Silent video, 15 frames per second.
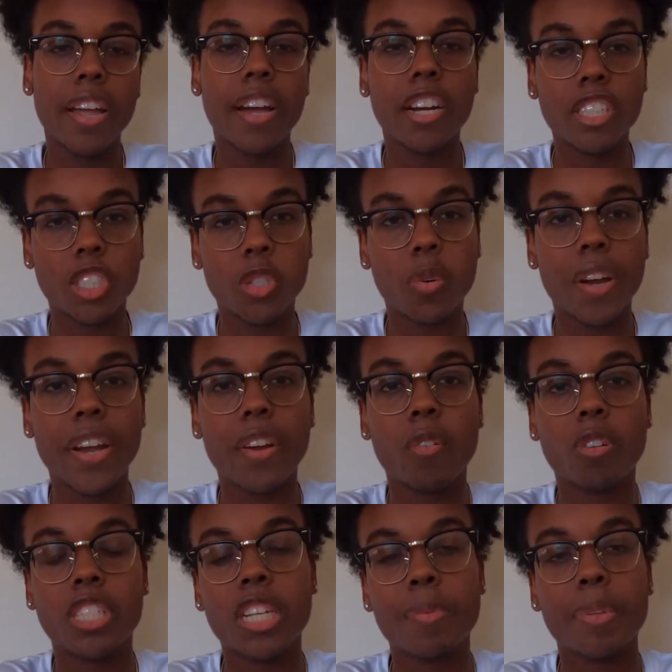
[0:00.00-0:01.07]
a trend
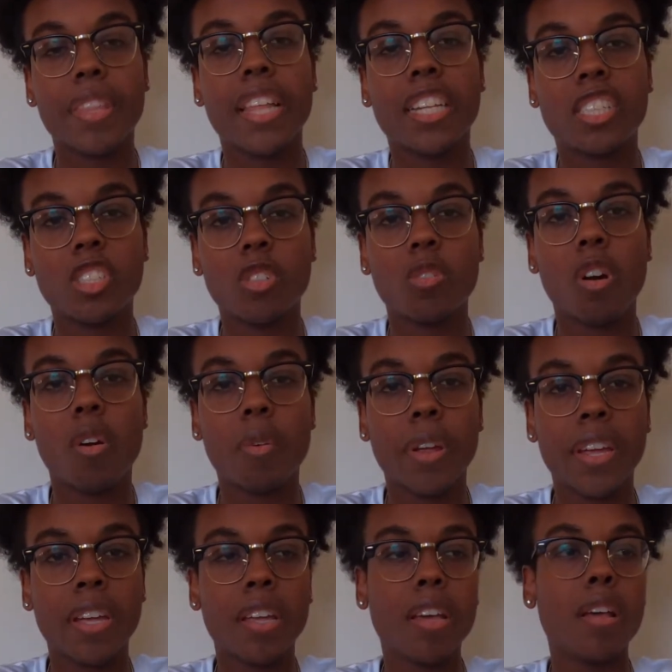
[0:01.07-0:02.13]
or something that's
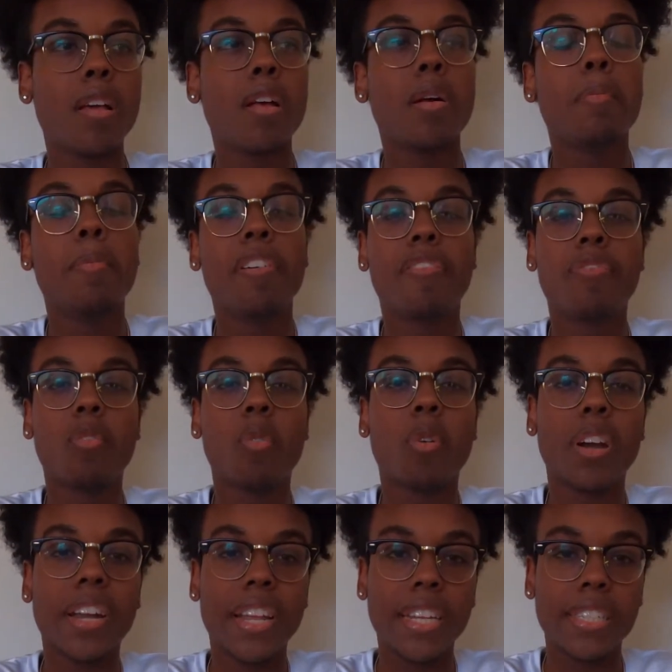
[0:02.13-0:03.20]
growing
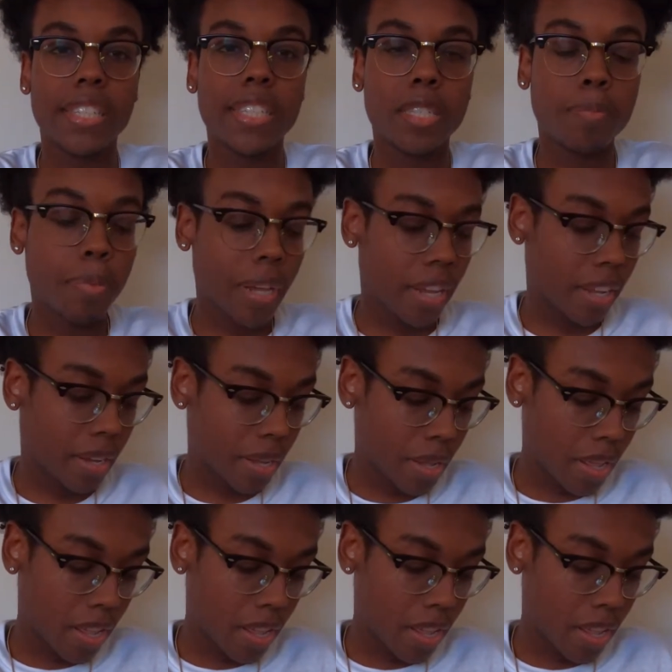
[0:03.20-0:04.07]
before it hits its peak.